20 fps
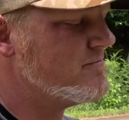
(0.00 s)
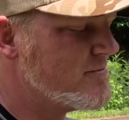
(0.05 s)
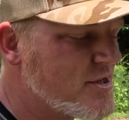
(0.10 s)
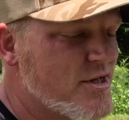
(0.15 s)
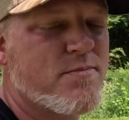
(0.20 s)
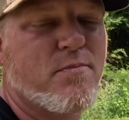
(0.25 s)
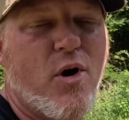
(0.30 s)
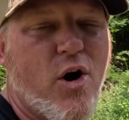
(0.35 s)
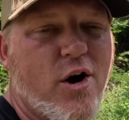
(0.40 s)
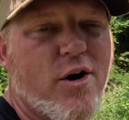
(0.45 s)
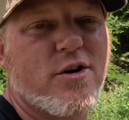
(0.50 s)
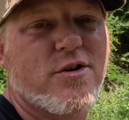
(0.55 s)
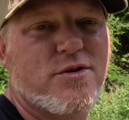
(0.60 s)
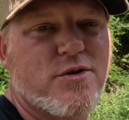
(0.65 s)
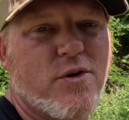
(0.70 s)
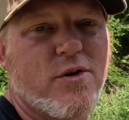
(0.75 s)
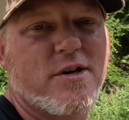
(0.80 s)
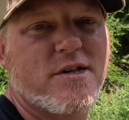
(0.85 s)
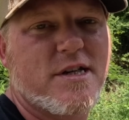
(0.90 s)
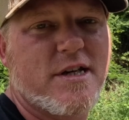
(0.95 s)
smarter
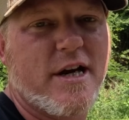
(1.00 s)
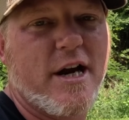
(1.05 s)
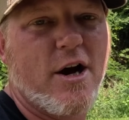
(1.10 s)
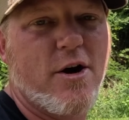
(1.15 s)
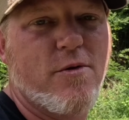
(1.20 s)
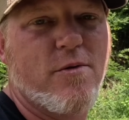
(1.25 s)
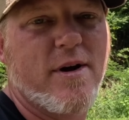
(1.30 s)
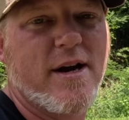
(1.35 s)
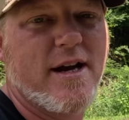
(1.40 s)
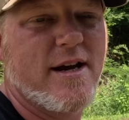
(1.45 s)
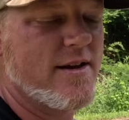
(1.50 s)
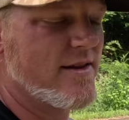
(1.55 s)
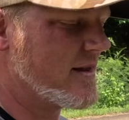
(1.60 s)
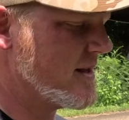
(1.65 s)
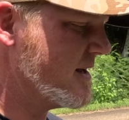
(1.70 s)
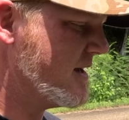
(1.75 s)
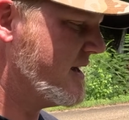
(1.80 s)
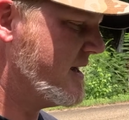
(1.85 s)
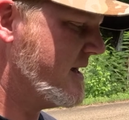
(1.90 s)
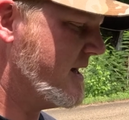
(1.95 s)
choice to go with.
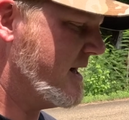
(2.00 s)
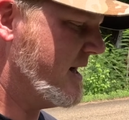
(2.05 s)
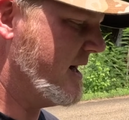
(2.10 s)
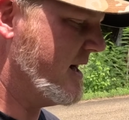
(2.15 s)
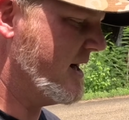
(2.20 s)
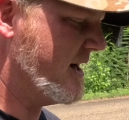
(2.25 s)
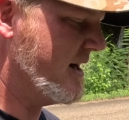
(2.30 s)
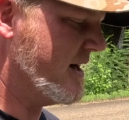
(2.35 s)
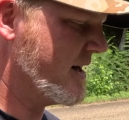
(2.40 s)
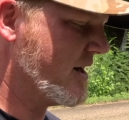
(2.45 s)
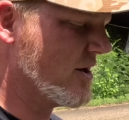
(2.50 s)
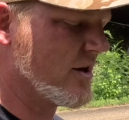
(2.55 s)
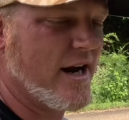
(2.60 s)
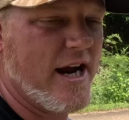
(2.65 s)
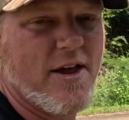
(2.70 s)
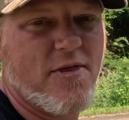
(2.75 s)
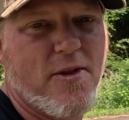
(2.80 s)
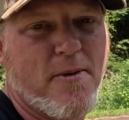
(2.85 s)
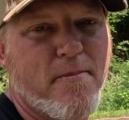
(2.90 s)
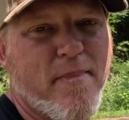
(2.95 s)
Uh, you're
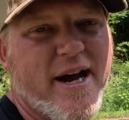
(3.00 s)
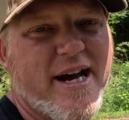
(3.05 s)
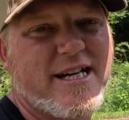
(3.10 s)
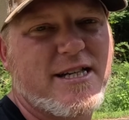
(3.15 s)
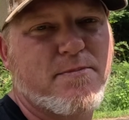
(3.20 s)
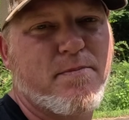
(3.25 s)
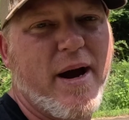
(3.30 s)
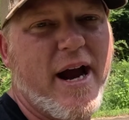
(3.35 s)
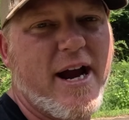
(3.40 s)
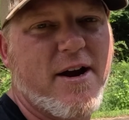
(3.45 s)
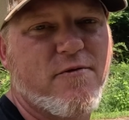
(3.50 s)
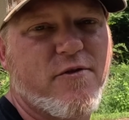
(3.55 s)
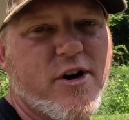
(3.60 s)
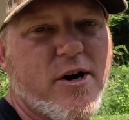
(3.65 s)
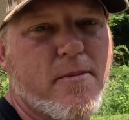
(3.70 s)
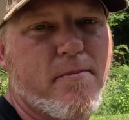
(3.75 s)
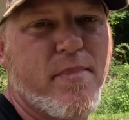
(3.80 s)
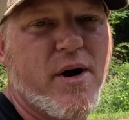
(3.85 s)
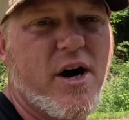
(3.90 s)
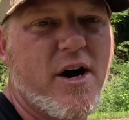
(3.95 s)
getting the best bang for
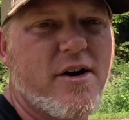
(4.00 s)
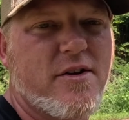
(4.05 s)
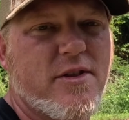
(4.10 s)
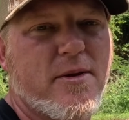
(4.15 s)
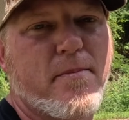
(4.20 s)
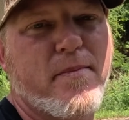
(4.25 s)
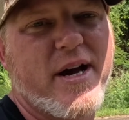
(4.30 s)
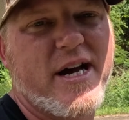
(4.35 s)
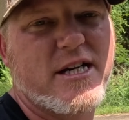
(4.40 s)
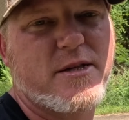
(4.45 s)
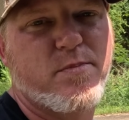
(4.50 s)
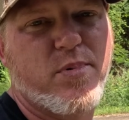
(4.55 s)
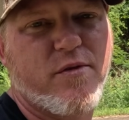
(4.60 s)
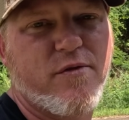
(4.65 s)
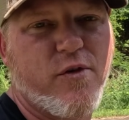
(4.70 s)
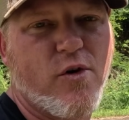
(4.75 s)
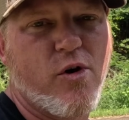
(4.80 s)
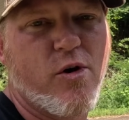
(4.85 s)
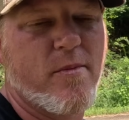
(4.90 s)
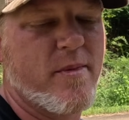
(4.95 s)
your buck, the best
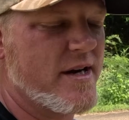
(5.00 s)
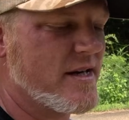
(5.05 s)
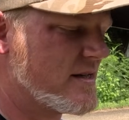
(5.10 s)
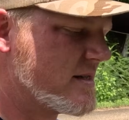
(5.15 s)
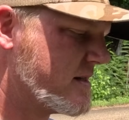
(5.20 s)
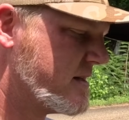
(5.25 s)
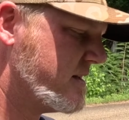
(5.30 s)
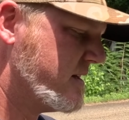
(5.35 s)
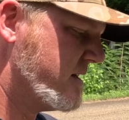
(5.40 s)
performance,